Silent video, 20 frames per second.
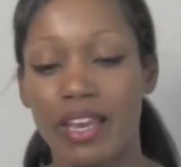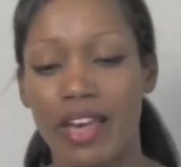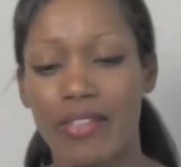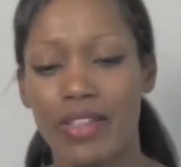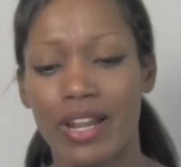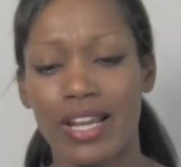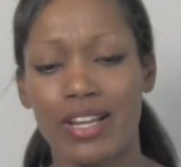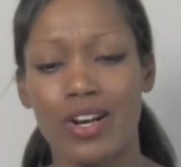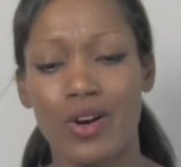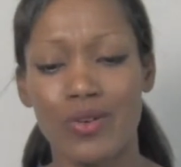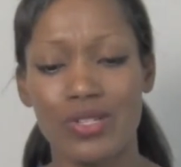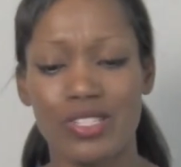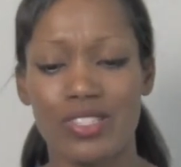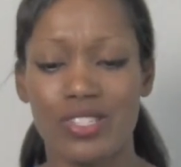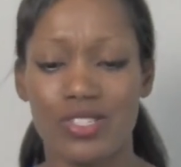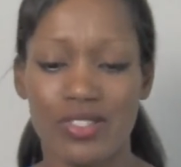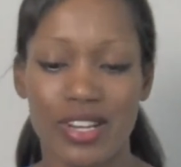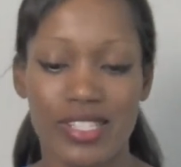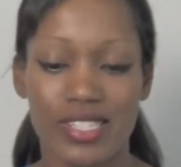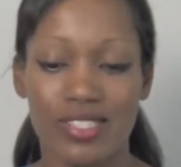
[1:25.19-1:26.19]
And then I go into
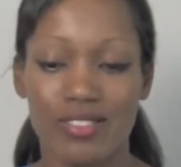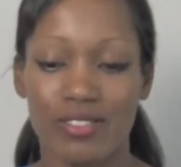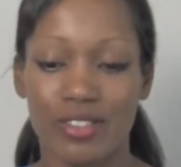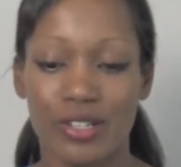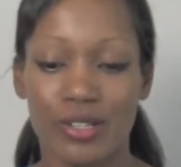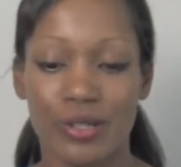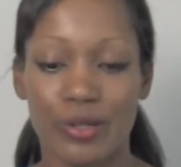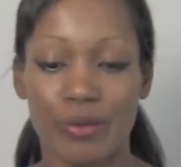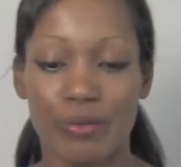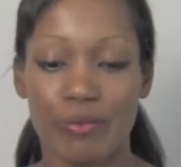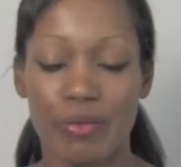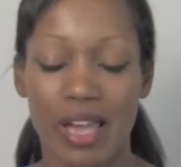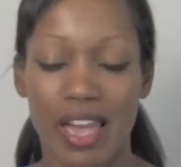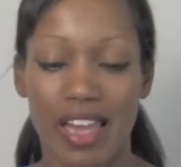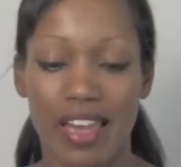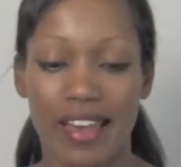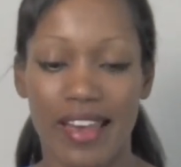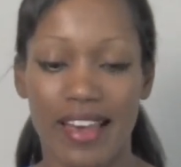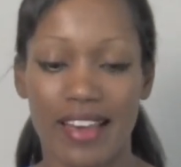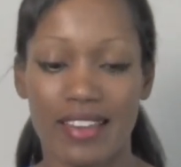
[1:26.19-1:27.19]
the dressing room,
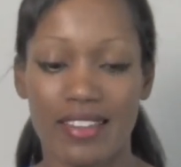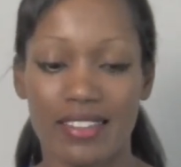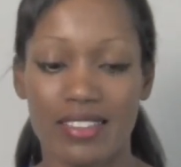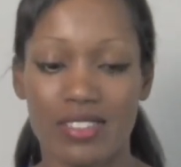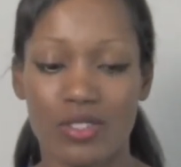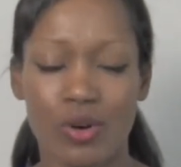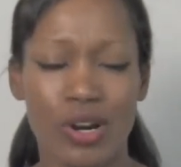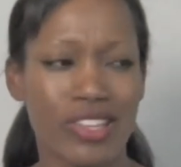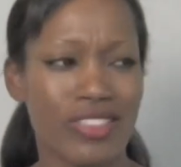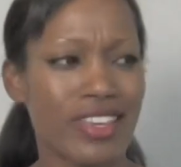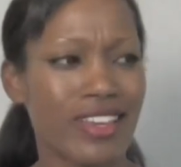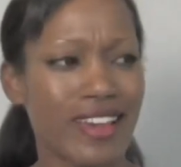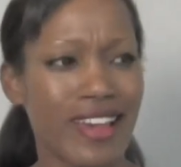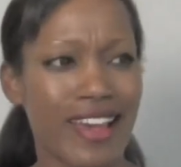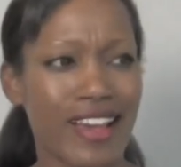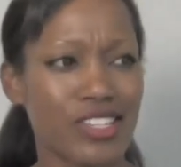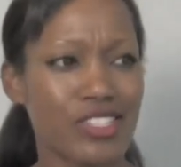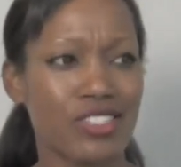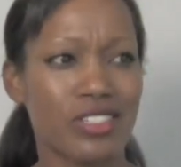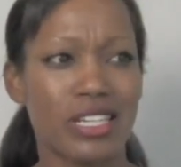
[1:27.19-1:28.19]
and or I think
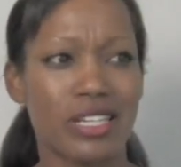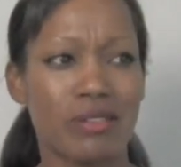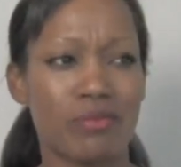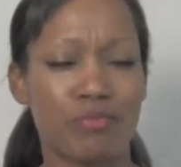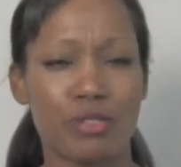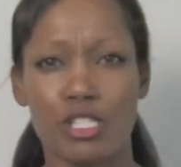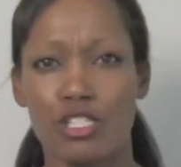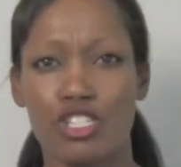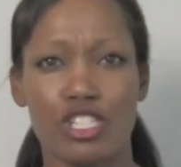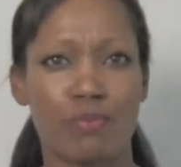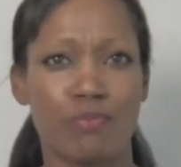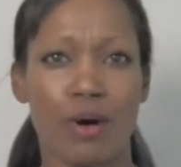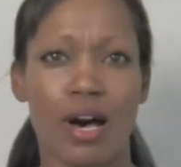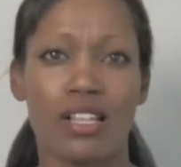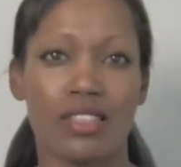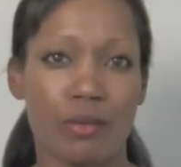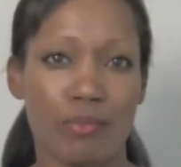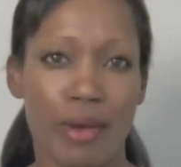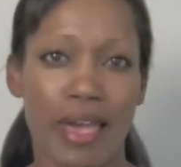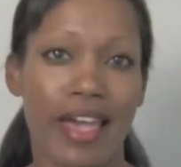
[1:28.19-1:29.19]
I actually just
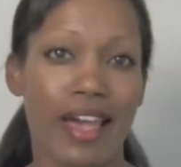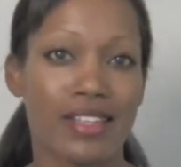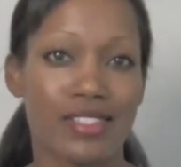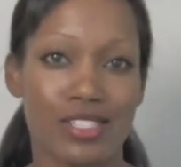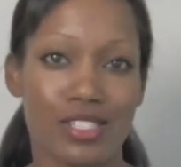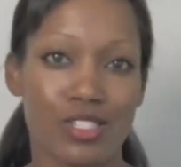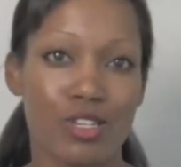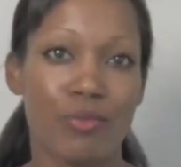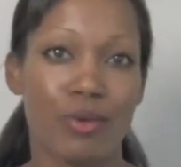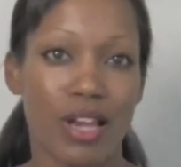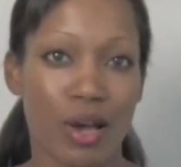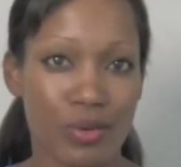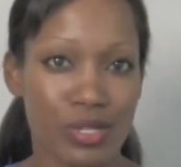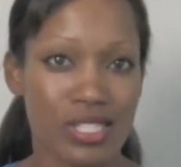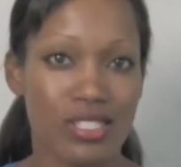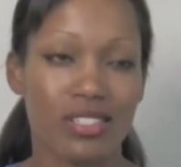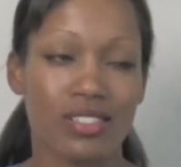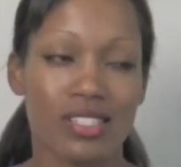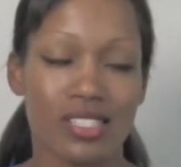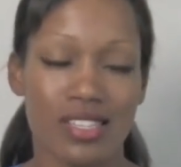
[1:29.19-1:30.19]
bought the pants, assuming I was
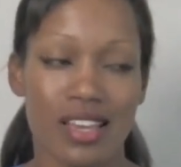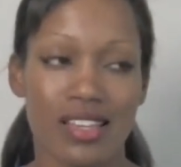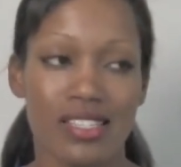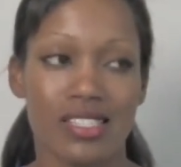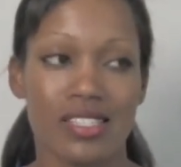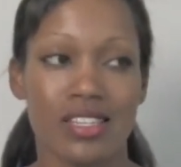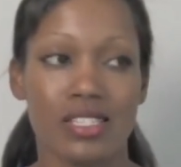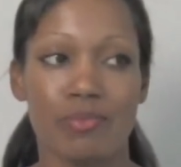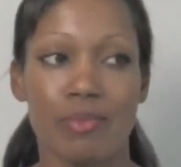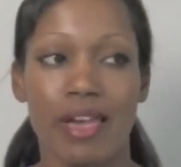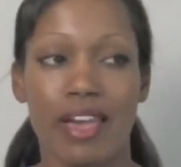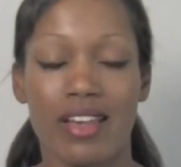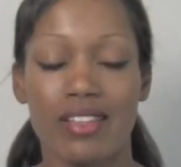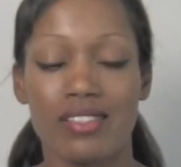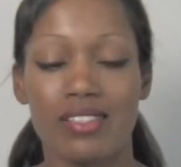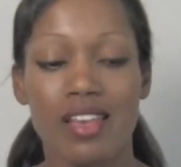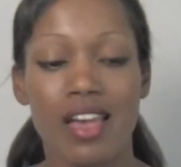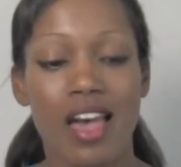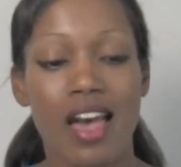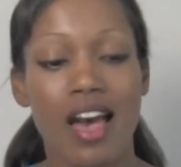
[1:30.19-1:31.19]
still a size six
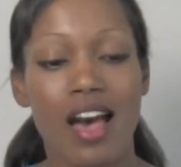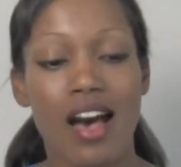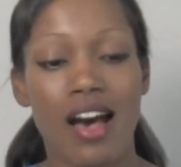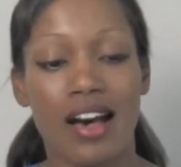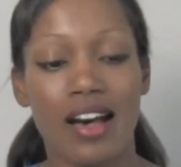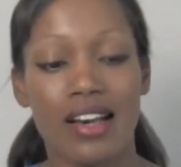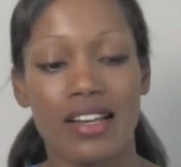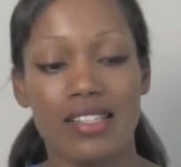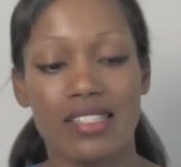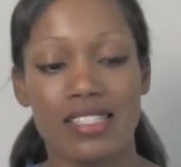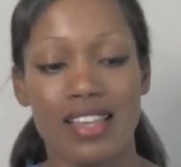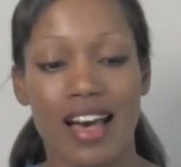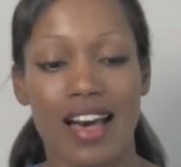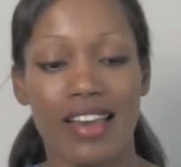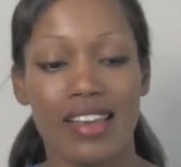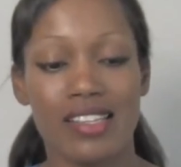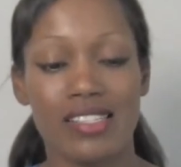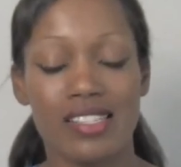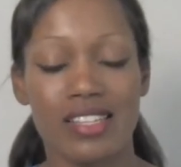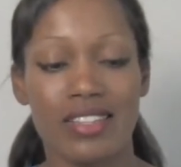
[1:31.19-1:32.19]
pants uh,
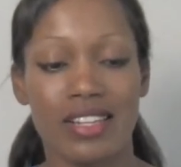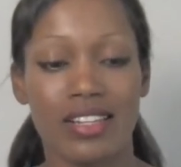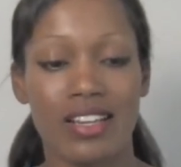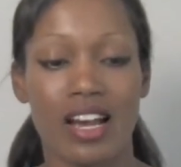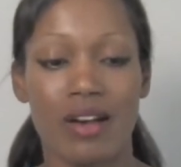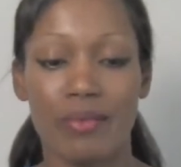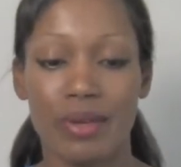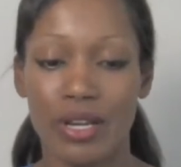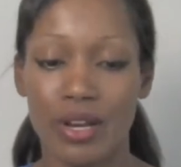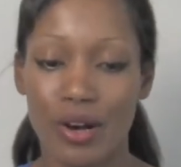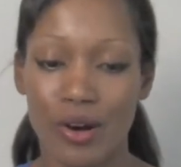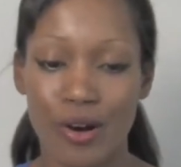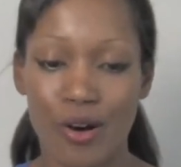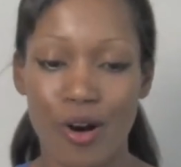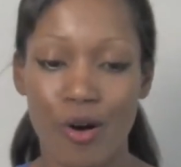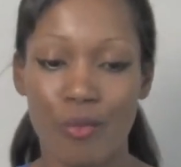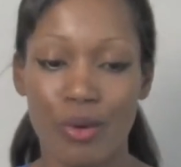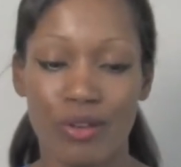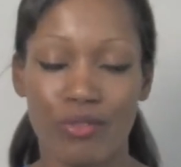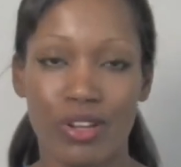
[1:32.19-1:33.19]
size, and then coming
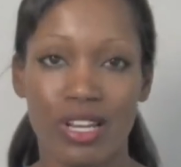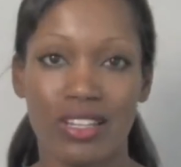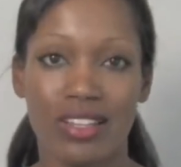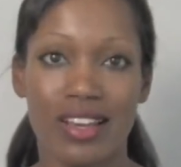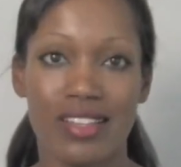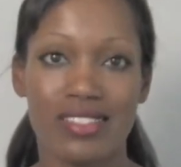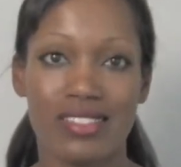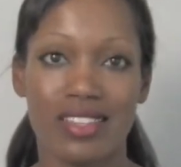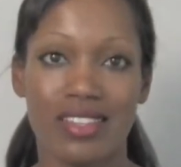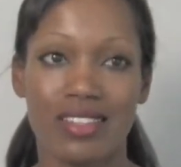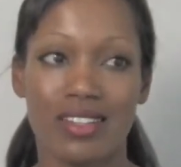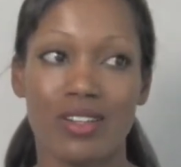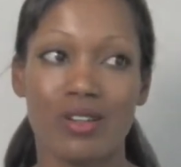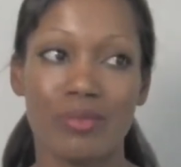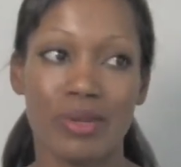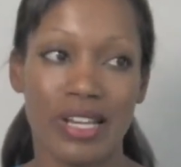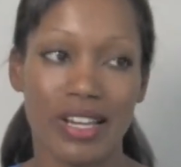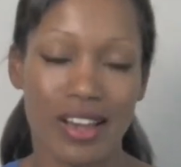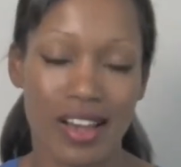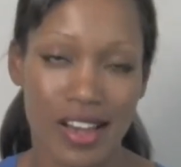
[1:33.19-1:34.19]
home and realizing, oh
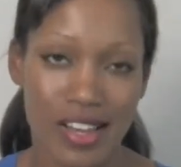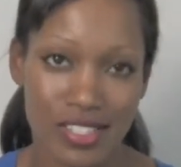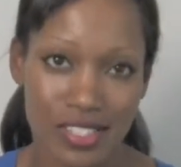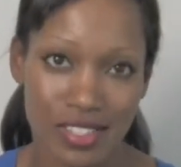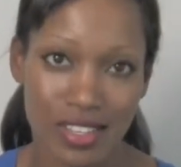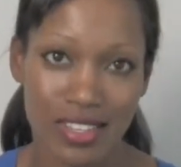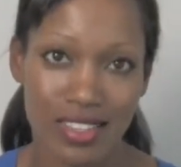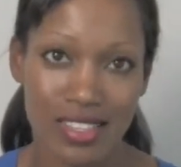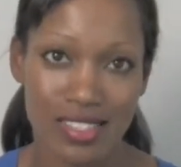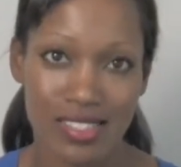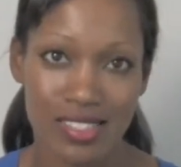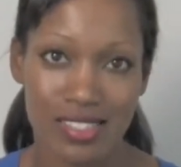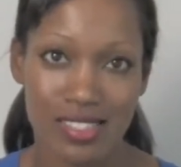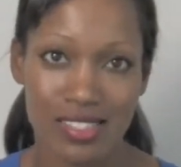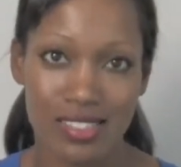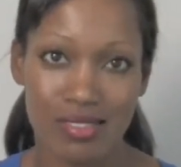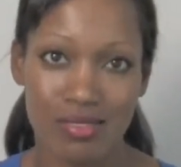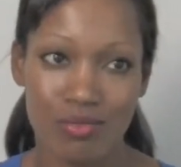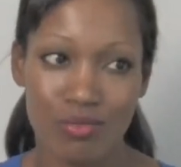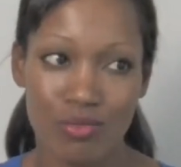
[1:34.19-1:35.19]
my gosh, like this
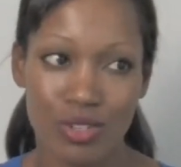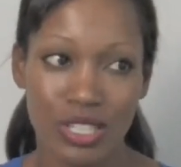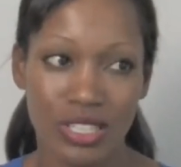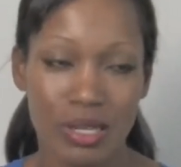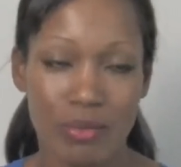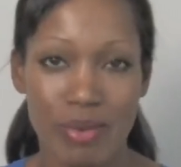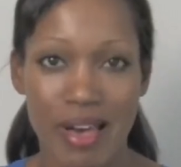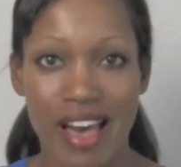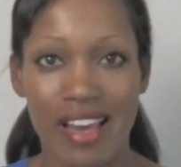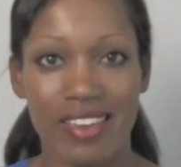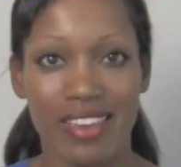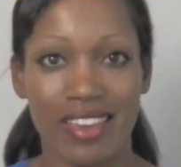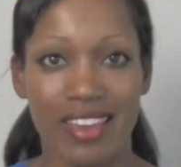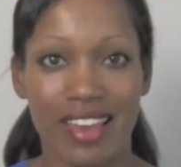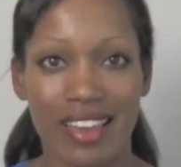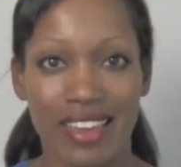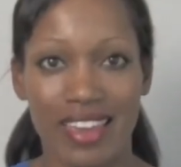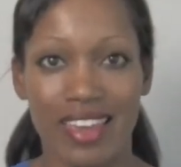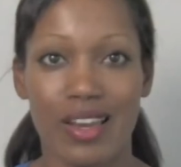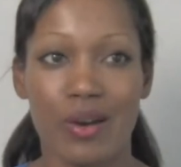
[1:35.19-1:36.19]
is really baggy.
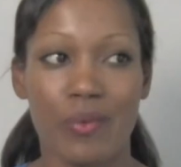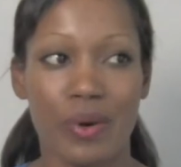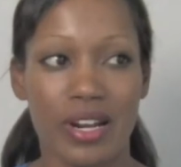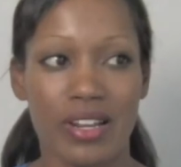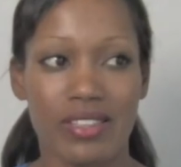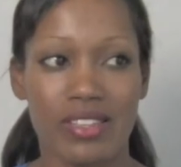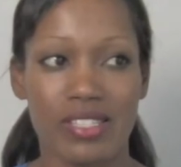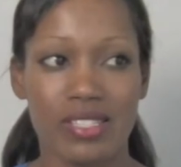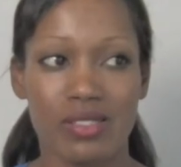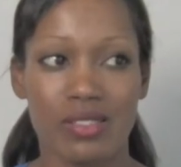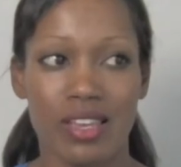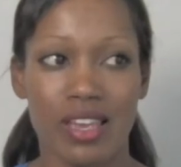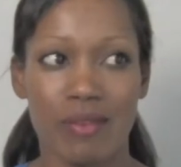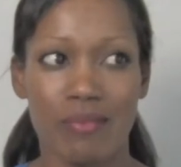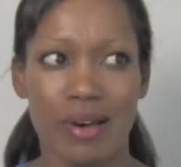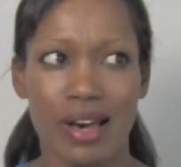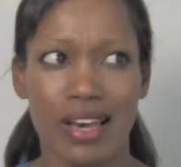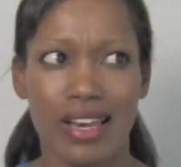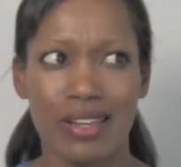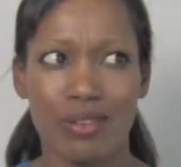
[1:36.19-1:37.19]
I can't wear this.
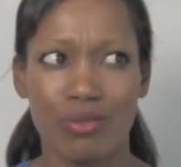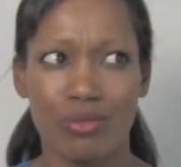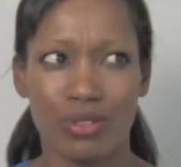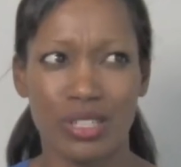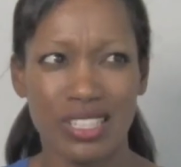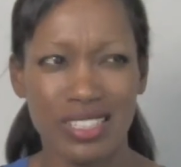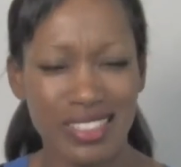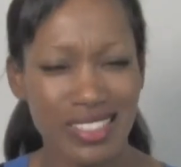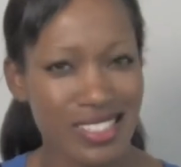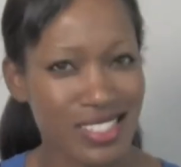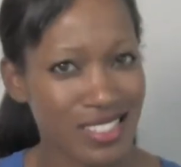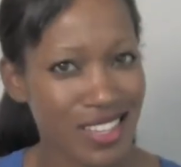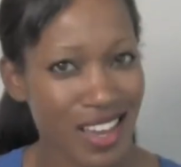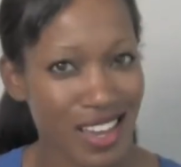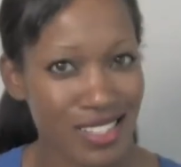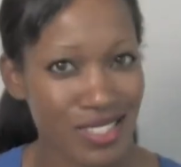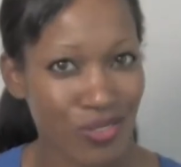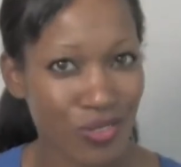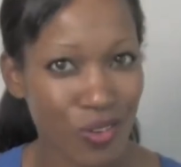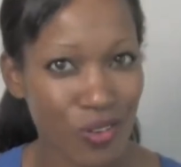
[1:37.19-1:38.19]
Am I really a
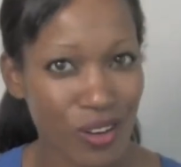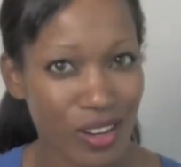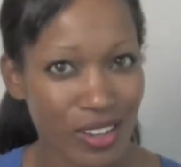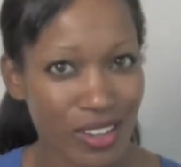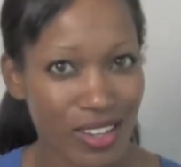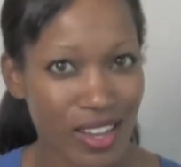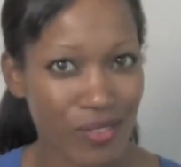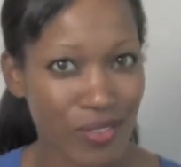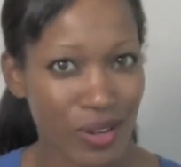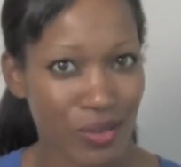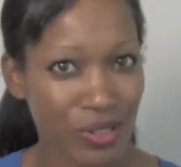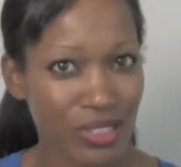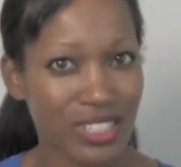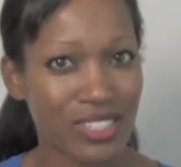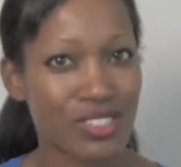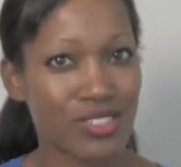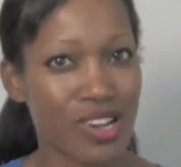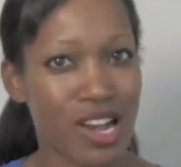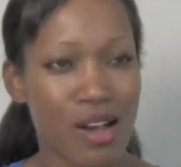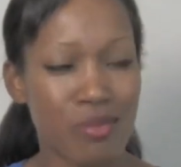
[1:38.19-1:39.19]
size four? Have I
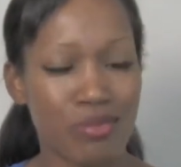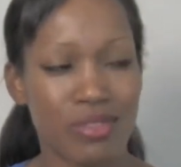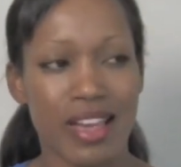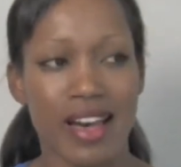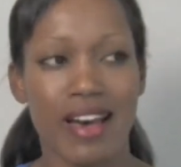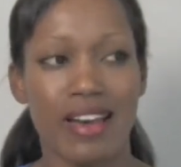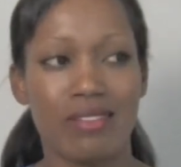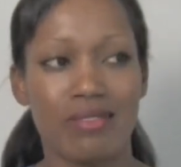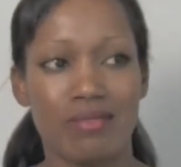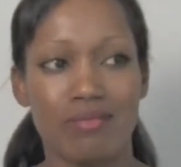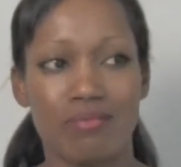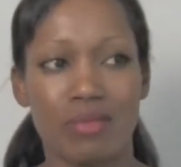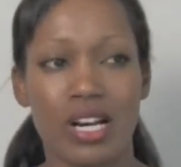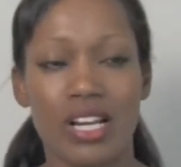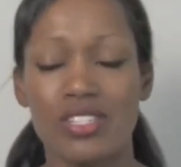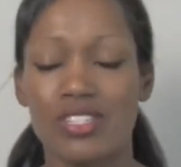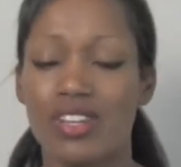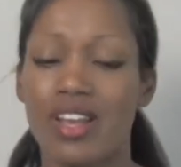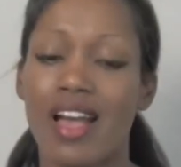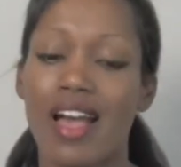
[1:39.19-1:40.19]
really dropped that
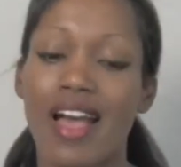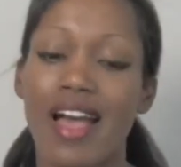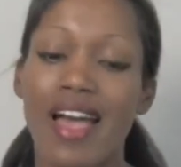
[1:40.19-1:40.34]
much?